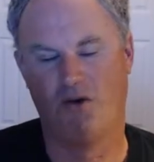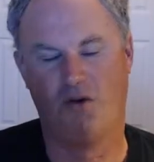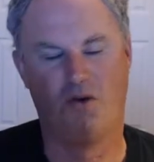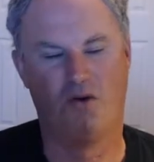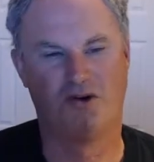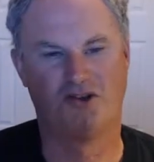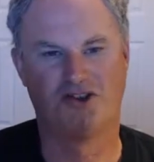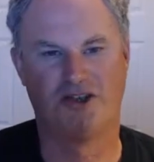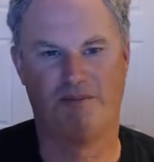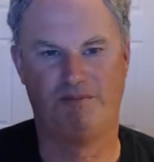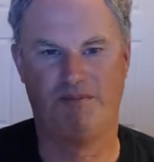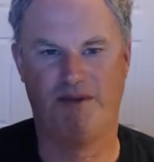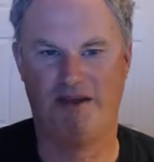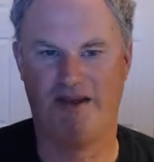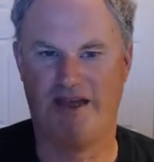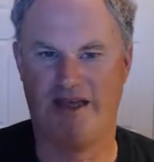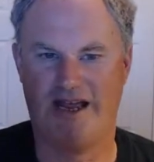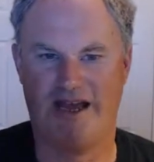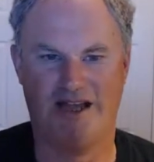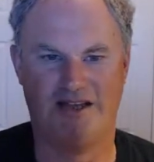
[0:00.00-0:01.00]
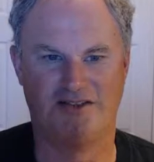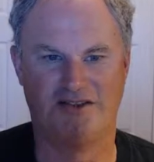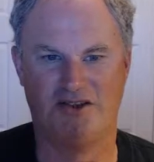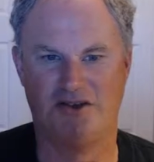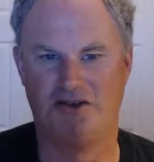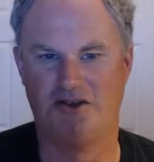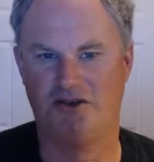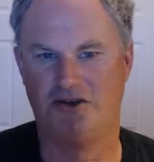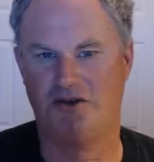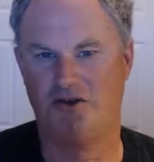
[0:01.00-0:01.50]
or something that has
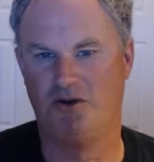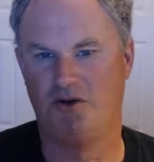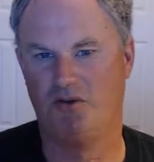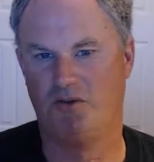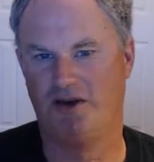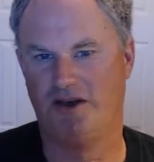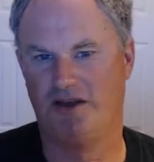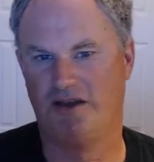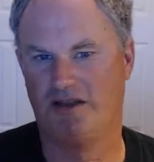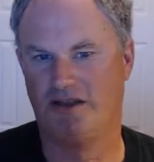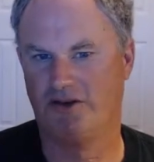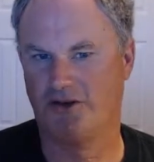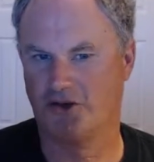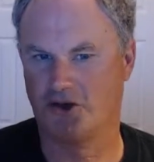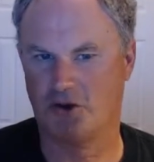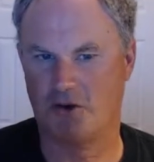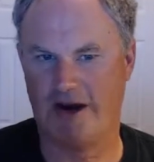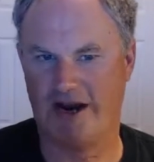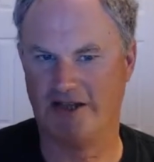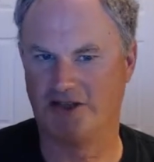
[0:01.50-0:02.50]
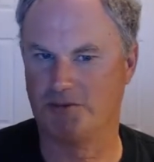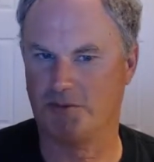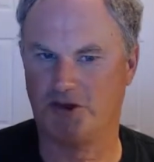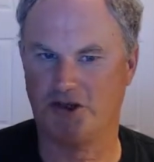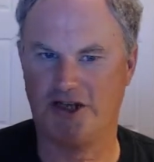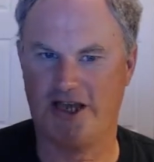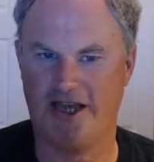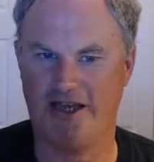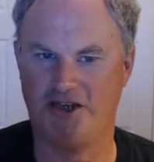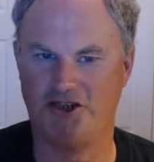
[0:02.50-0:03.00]
to do with
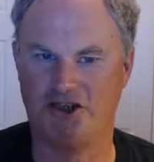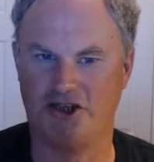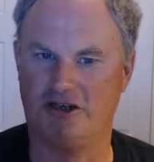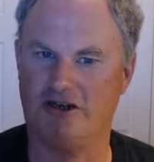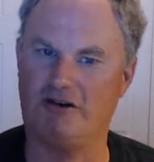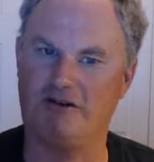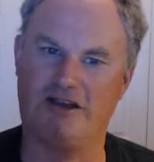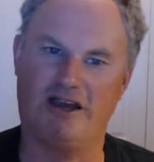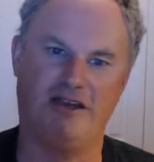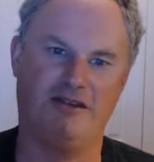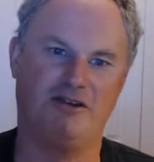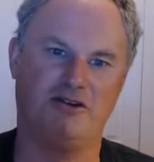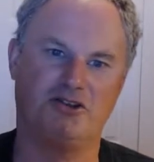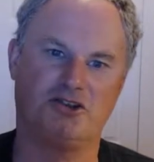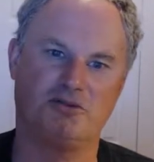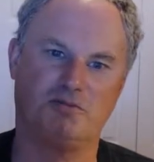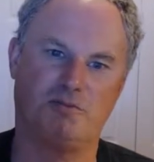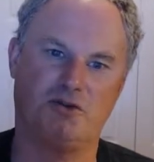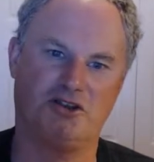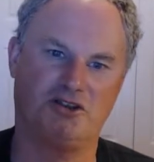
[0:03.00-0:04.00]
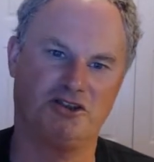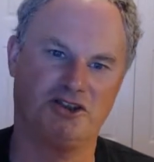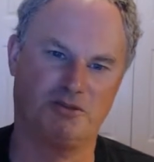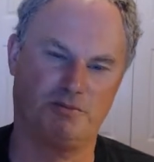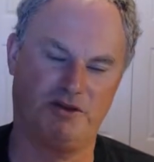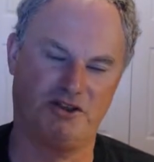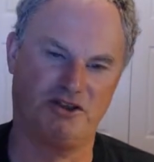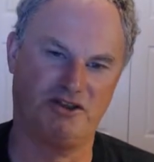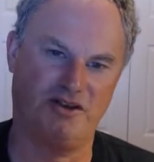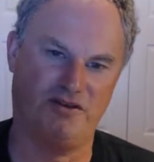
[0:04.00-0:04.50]
transportation, okay, there's
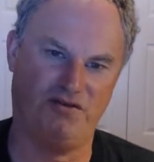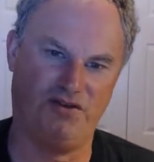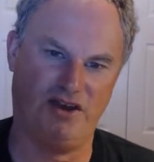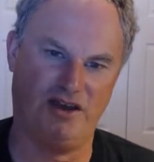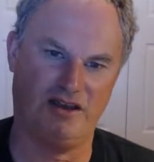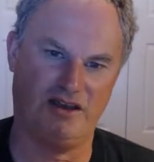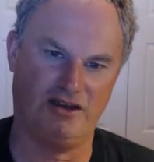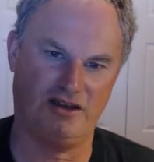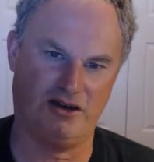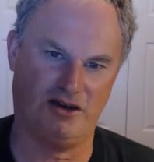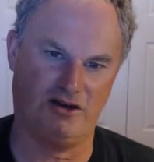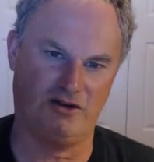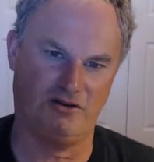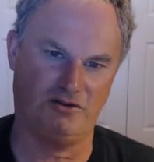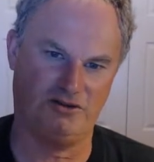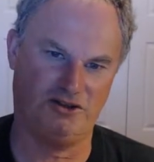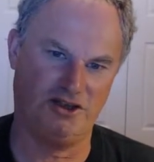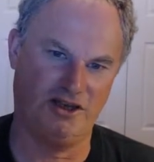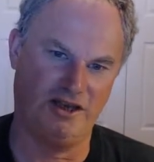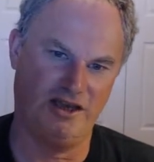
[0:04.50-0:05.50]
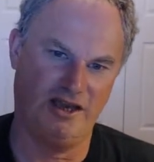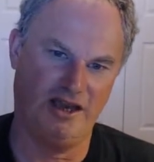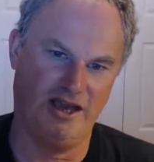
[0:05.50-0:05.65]
specific codes,